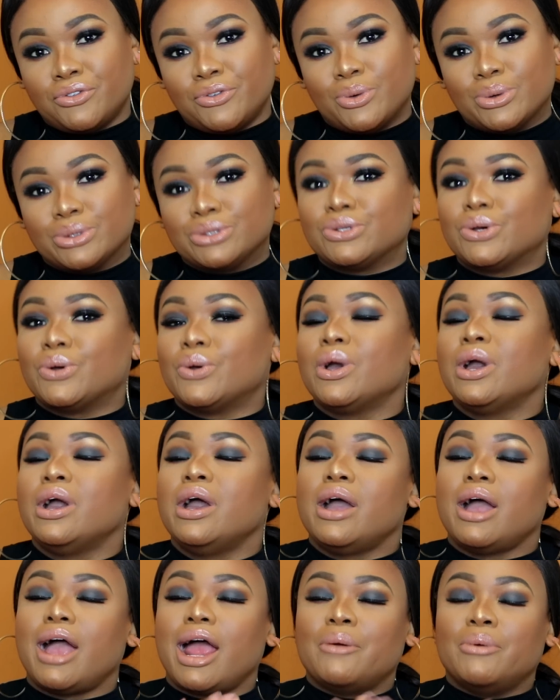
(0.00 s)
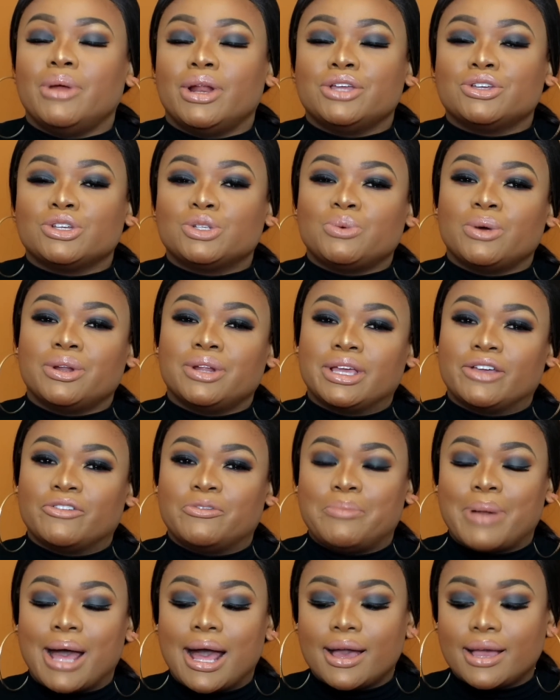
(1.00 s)
for. So I really just want to
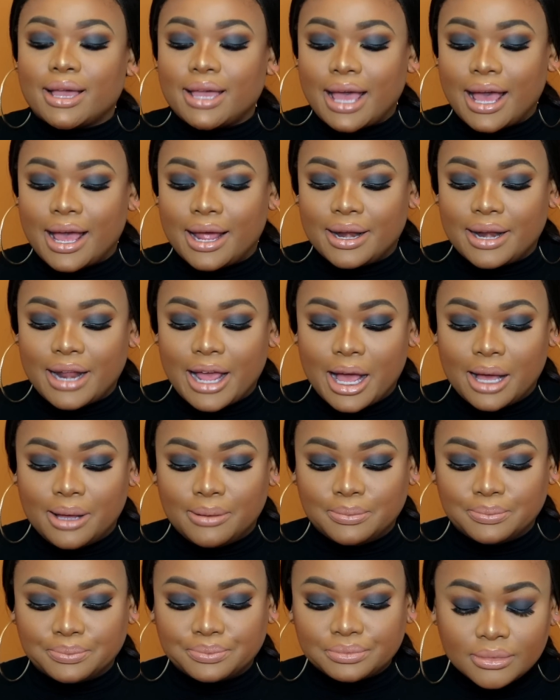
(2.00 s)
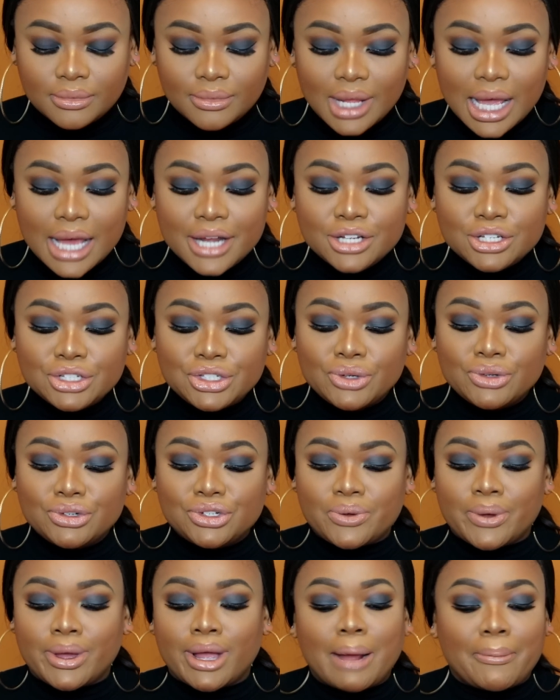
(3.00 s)
give back, and in so
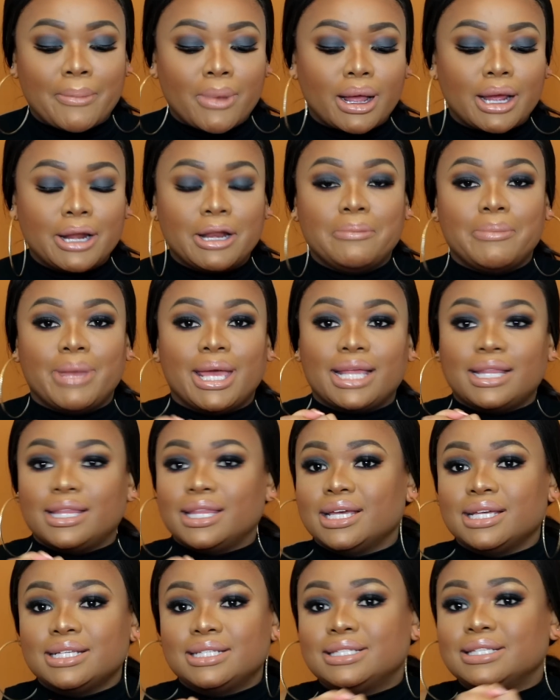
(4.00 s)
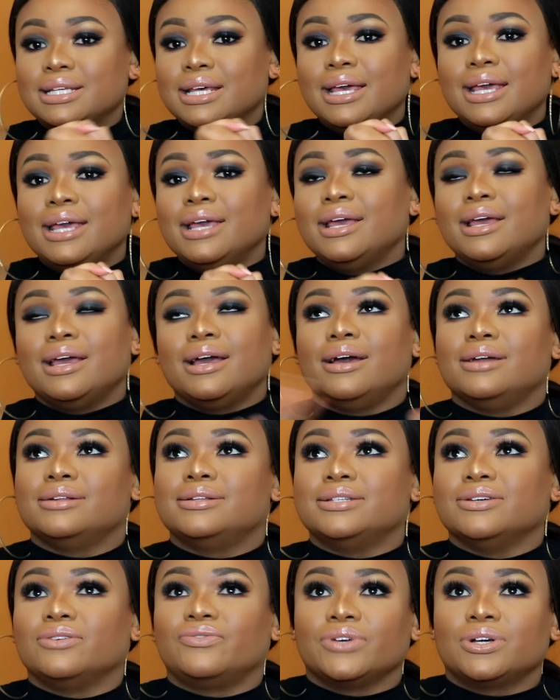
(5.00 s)
doing, I'm not going to make this a
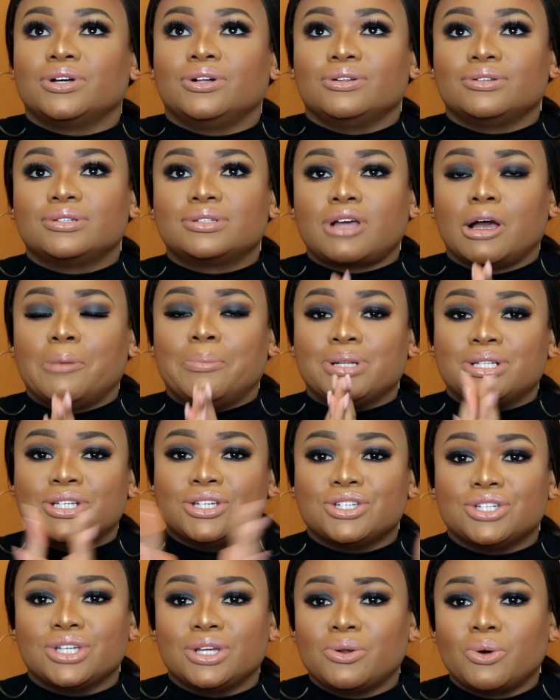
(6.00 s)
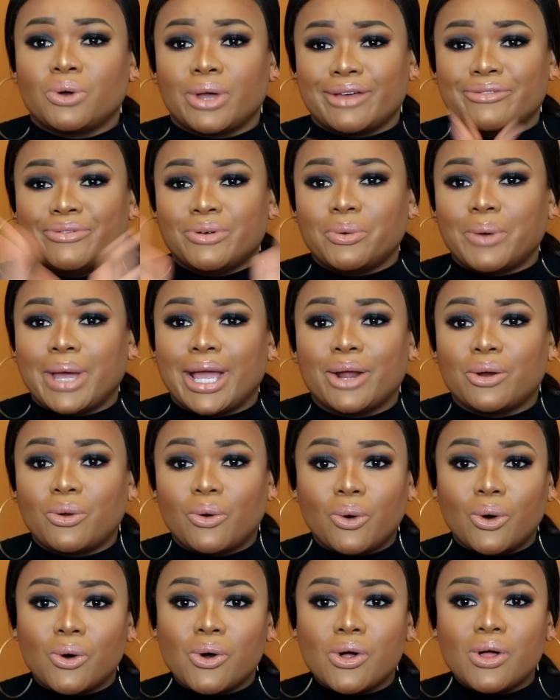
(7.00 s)
difficult competition or giveaway at
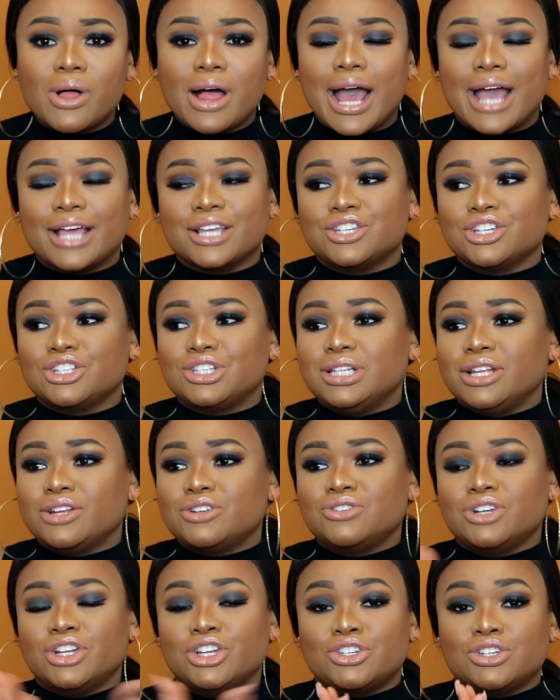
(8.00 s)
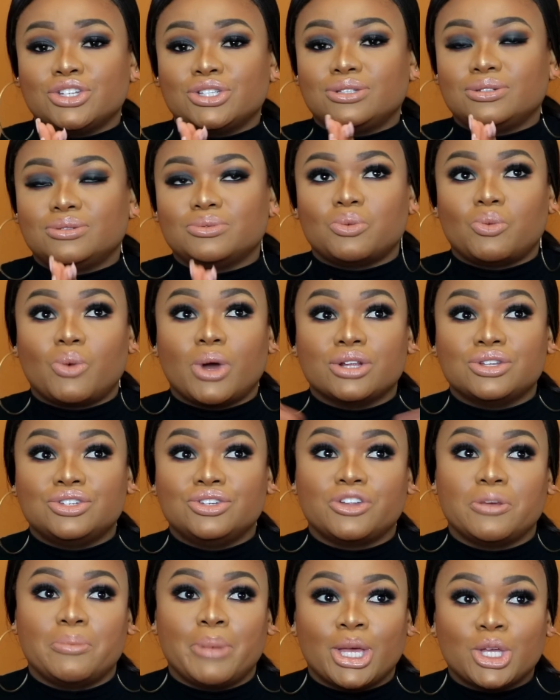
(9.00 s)
all. I just literally just want
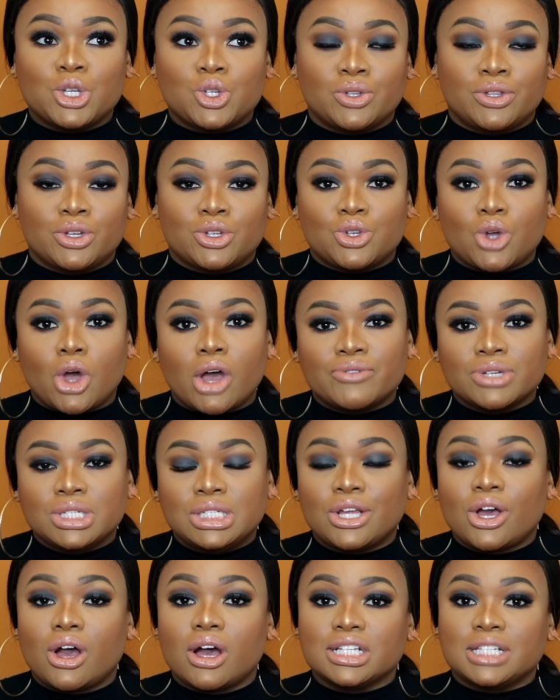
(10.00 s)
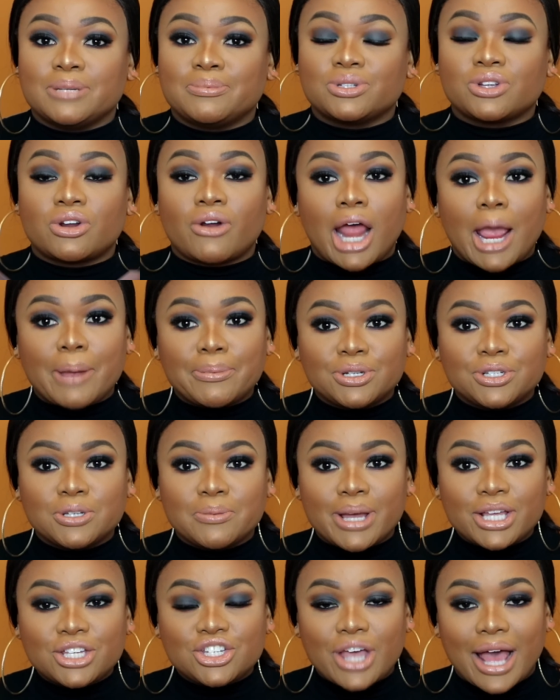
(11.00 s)
you to make sure that you obviously are subscribed to
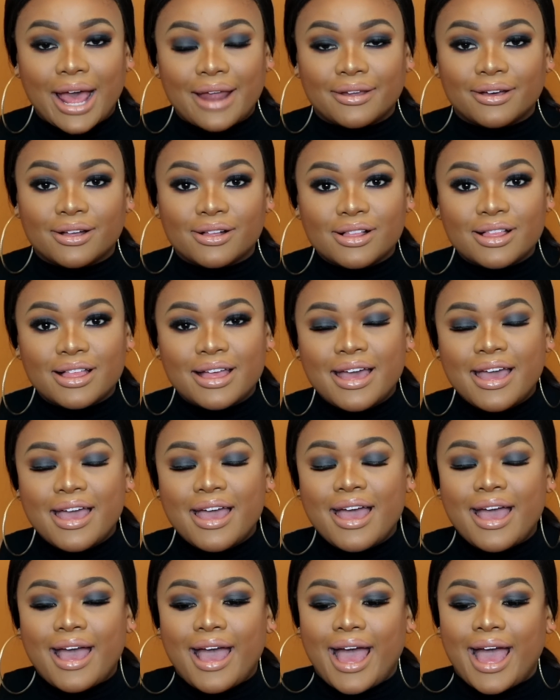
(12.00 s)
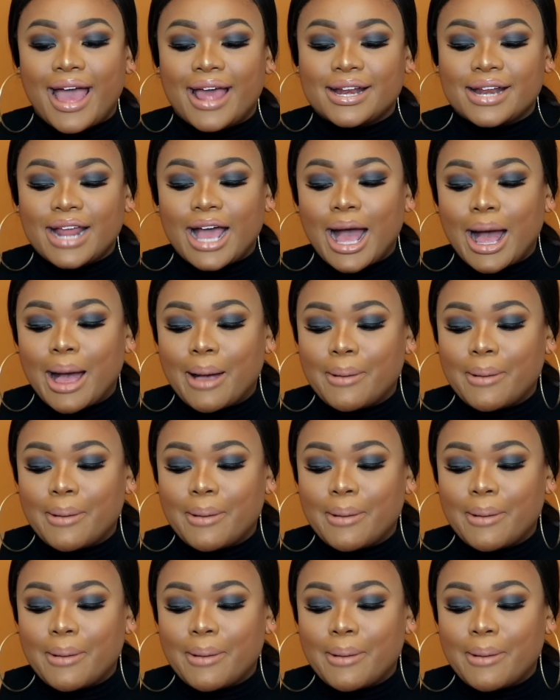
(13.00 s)
my channel, and